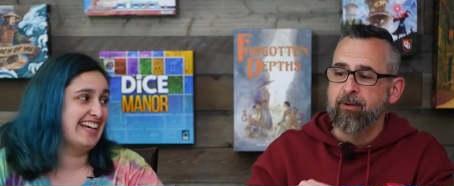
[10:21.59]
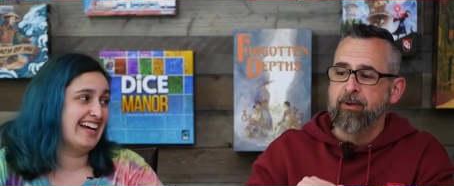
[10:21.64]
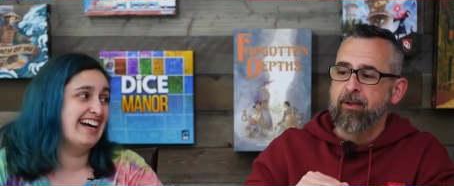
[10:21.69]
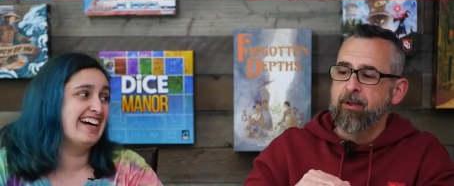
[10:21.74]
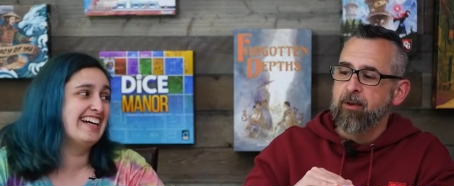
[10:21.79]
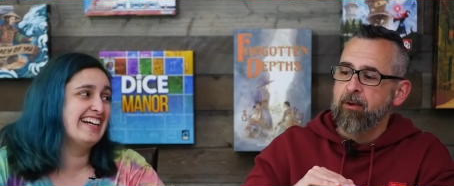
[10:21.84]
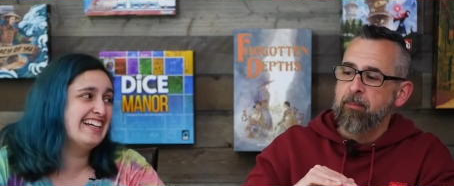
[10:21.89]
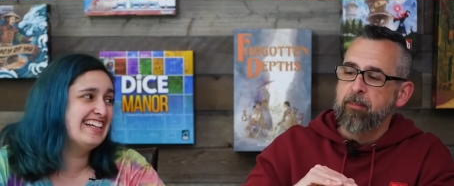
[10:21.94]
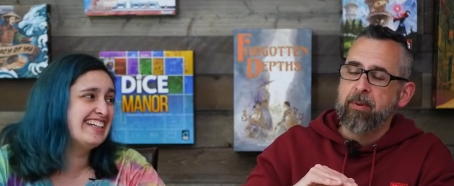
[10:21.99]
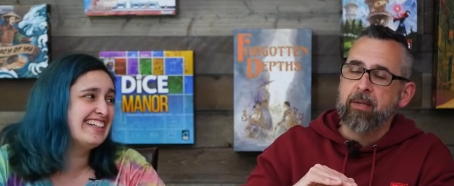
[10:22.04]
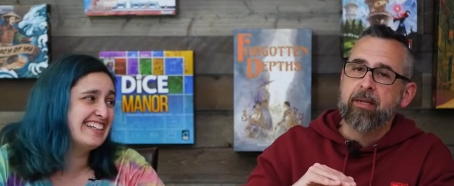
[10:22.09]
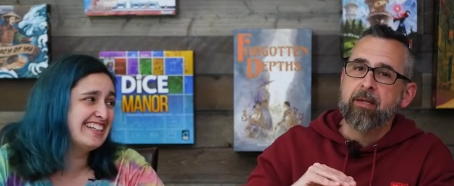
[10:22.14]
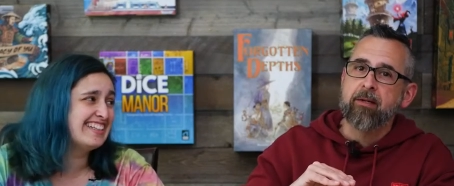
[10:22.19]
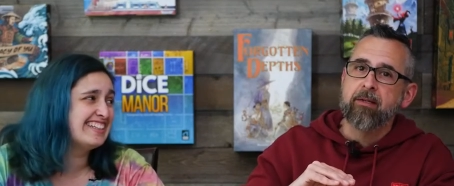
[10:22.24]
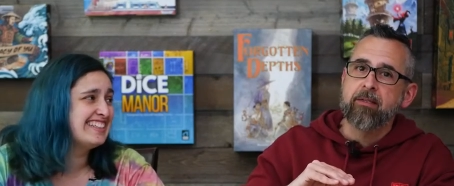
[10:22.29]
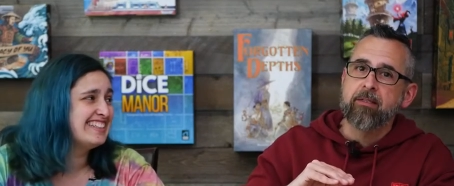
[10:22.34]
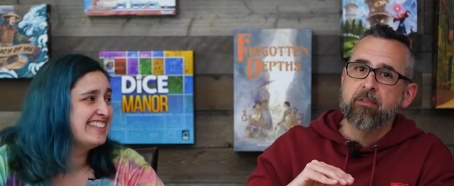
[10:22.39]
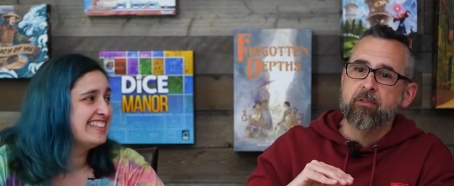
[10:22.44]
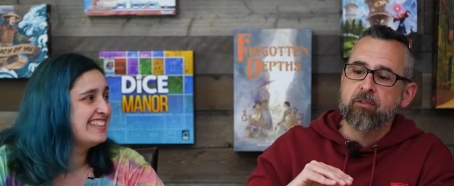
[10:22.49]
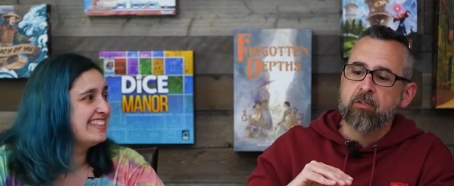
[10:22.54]
Speaker 1: yeah.
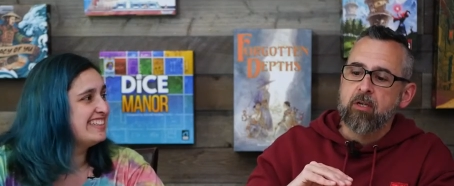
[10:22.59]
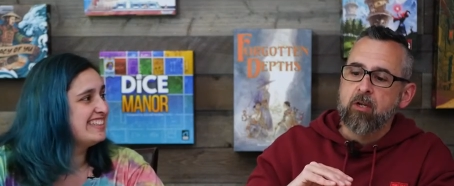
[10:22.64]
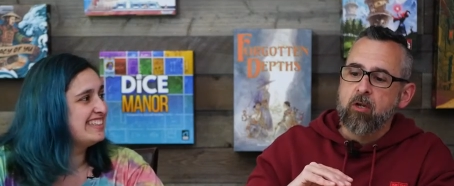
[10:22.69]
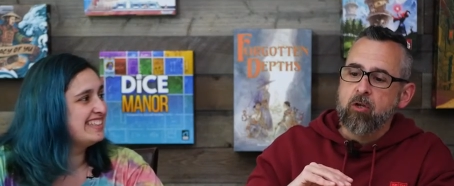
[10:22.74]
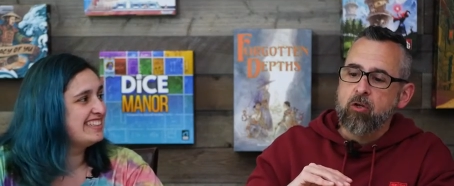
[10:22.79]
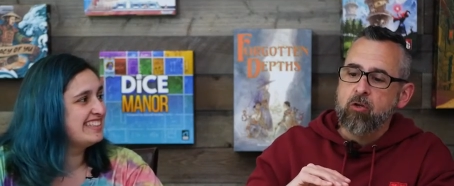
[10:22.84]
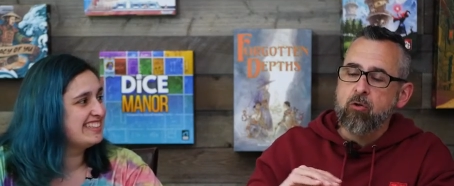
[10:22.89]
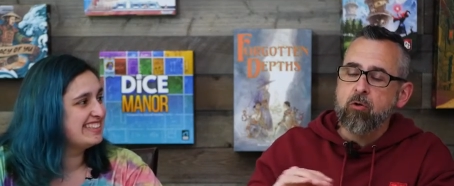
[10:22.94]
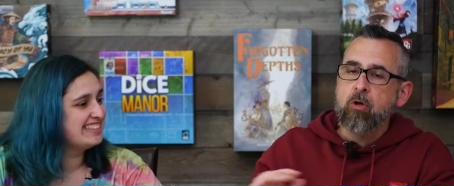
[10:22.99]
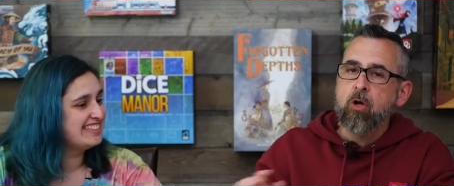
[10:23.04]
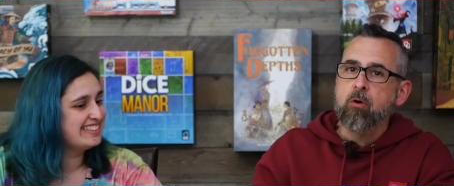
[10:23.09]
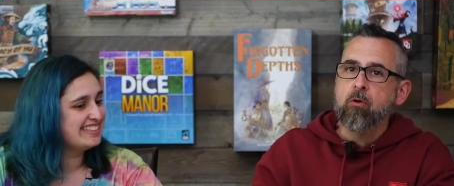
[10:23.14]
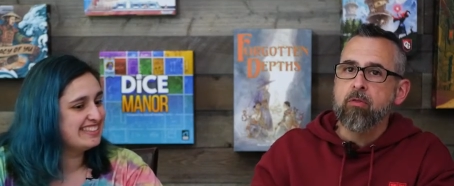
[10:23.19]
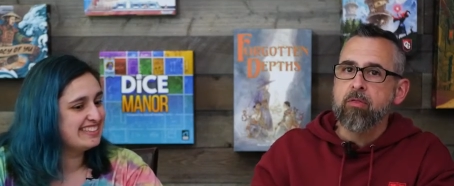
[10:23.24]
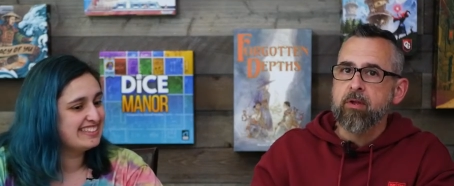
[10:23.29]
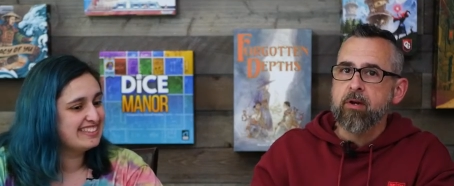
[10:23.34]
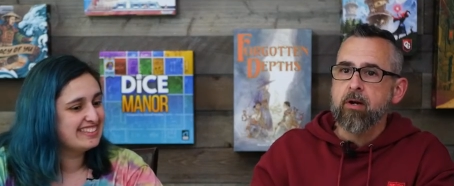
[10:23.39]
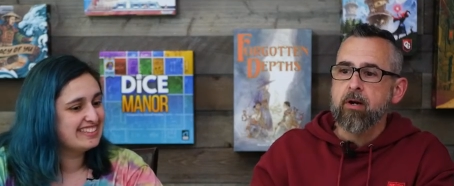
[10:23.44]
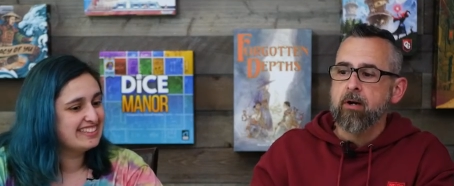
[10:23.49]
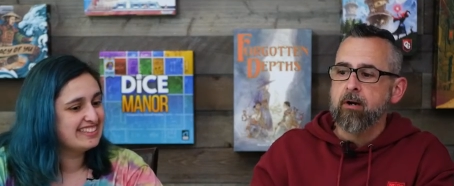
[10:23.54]
because you go
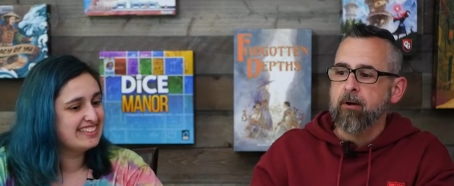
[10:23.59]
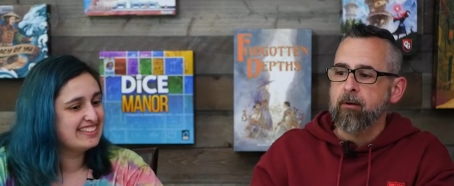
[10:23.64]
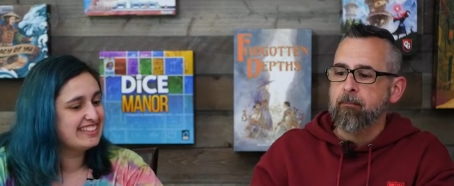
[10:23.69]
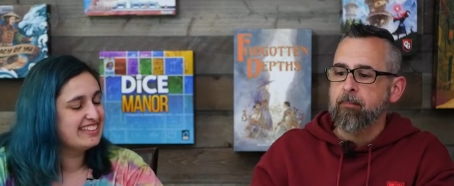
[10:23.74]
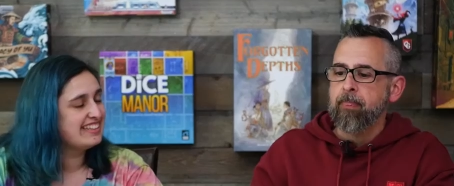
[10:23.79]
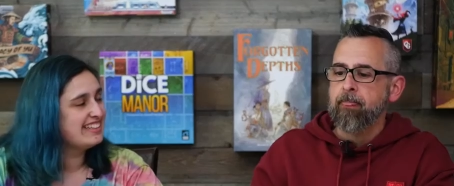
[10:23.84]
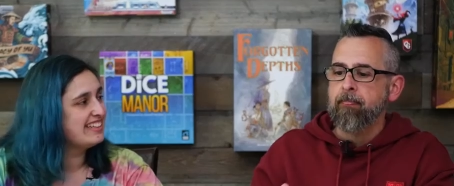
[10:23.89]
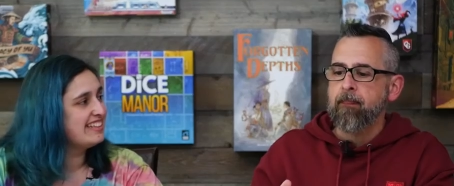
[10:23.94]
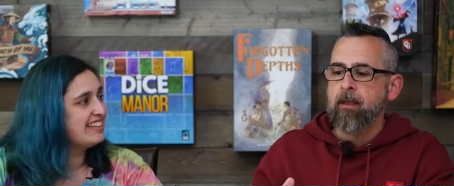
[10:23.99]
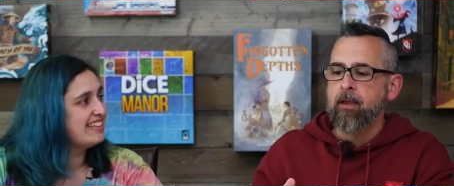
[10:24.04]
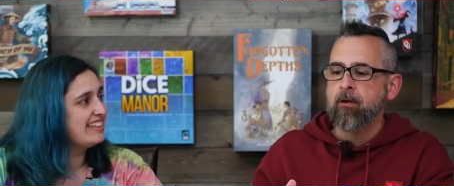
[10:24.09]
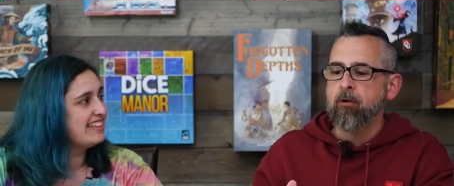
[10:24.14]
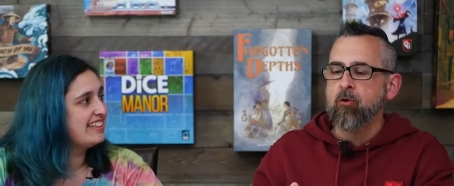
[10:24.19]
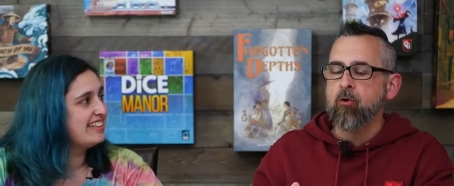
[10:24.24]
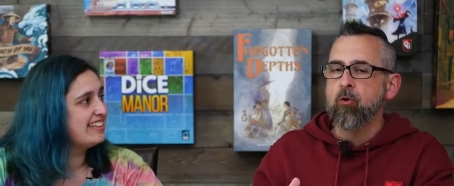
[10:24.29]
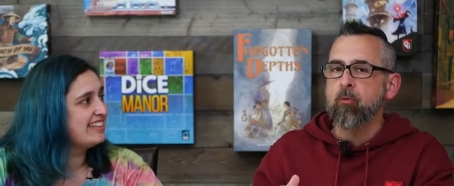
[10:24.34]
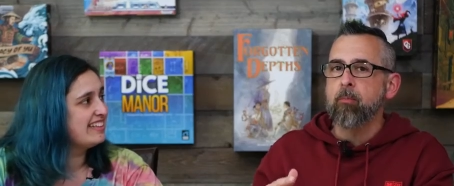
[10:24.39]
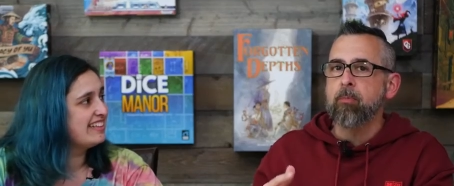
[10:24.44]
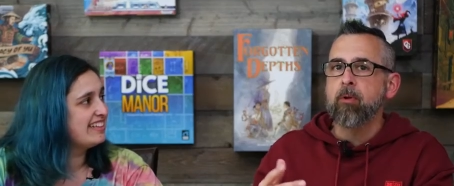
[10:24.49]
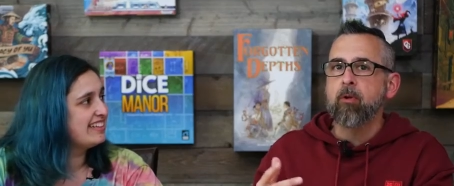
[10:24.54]
there and
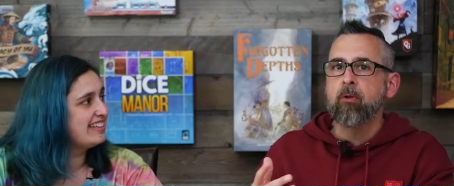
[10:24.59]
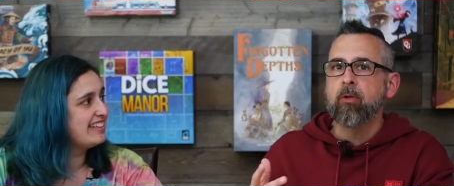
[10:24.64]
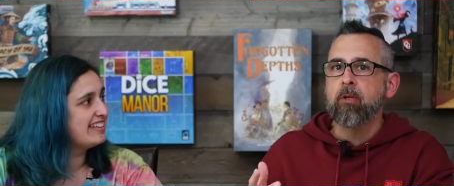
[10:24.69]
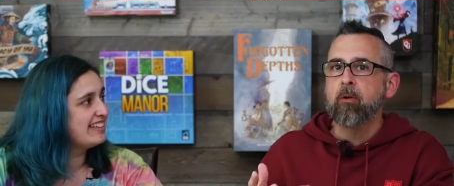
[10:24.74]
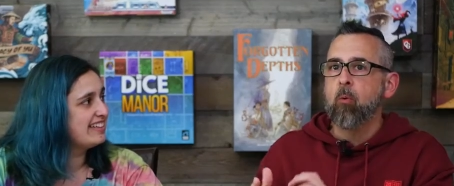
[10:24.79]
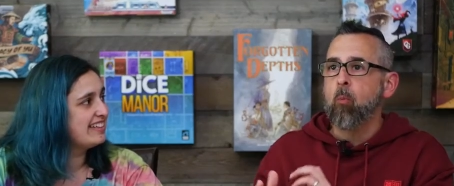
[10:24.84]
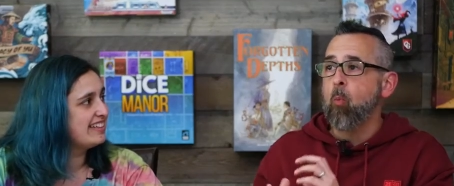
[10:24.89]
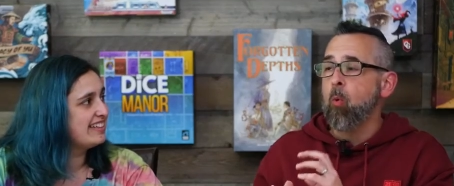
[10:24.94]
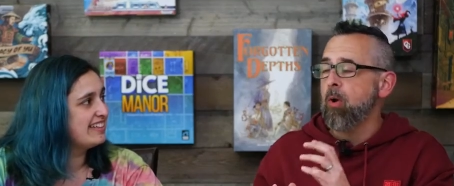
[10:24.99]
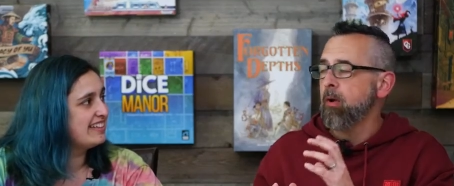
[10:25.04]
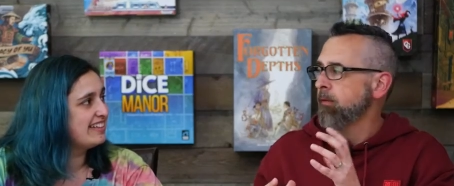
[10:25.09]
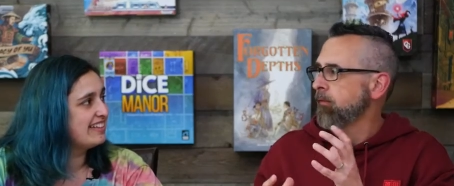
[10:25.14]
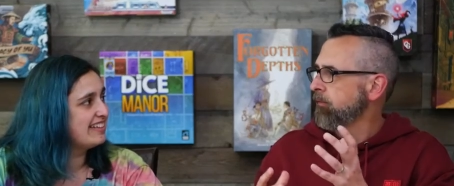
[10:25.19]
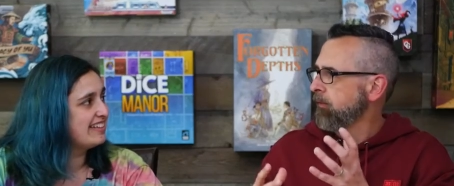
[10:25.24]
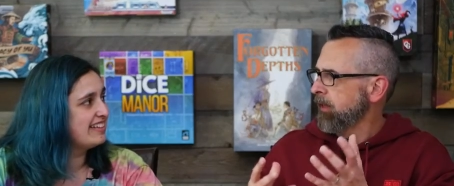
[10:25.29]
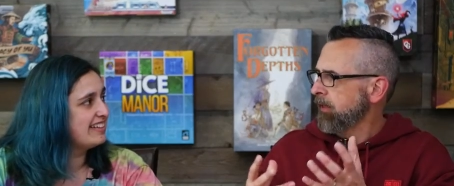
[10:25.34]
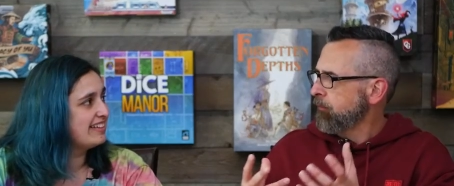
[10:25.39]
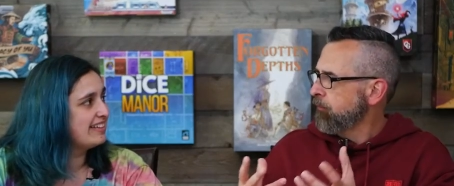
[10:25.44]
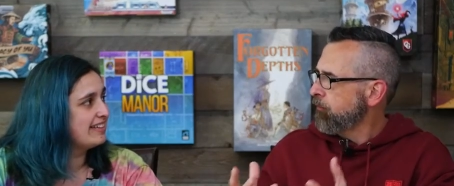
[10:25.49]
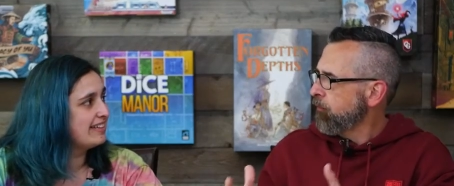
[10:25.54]
you're building one of
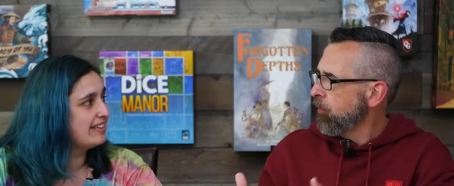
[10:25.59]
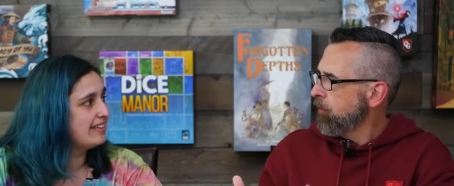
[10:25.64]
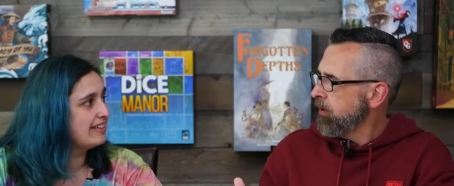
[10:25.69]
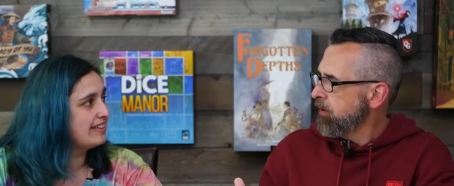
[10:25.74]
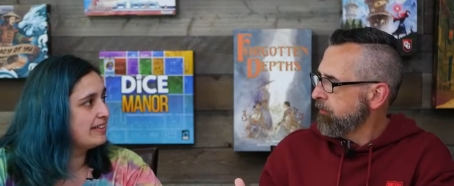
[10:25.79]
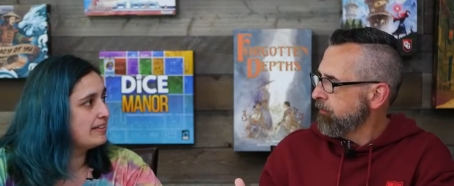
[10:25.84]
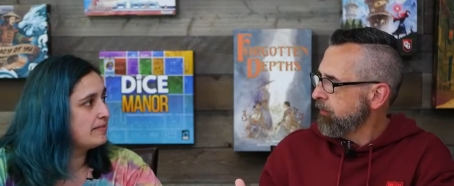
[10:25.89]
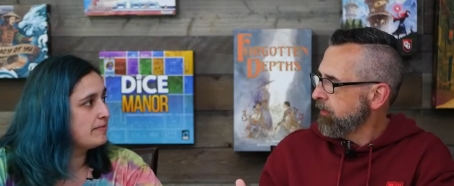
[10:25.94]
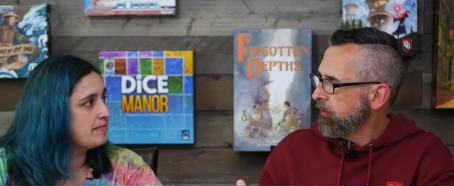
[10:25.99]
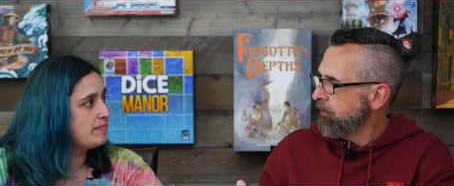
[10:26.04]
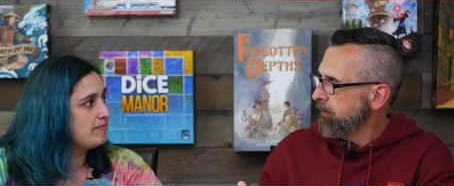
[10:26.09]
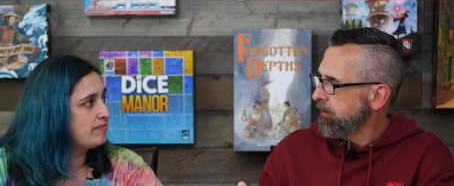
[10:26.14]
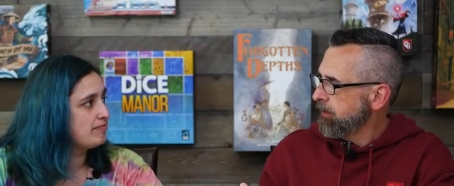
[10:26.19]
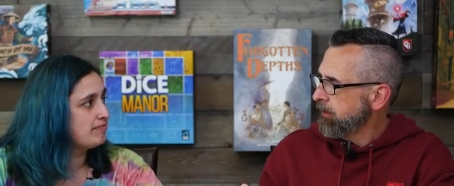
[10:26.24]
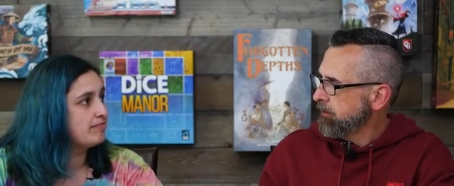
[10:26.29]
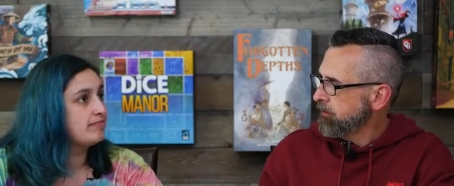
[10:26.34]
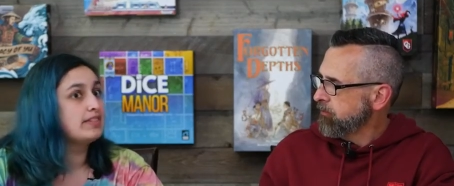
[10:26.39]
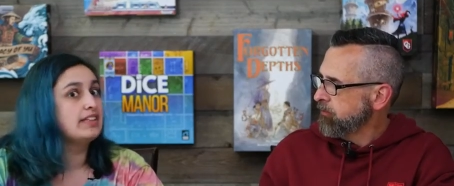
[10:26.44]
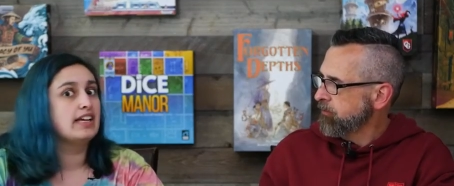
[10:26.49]
like four different things.